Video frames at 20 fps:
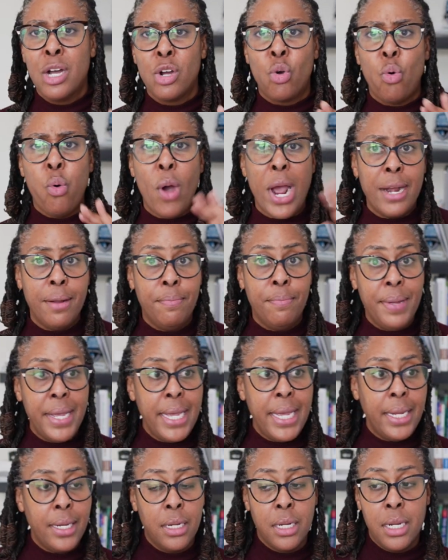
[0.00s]
quite a
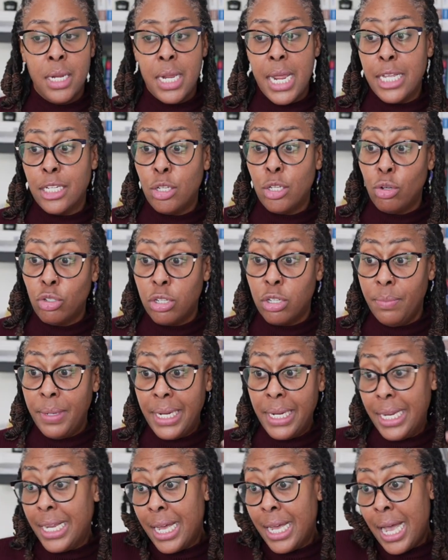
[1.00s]
bit in social
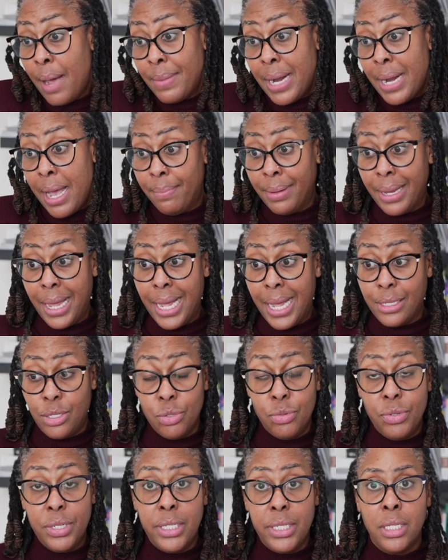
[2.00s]
media. I'm not blind
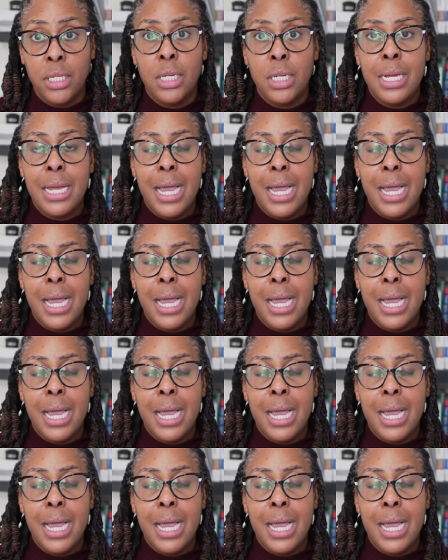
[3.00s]
to it.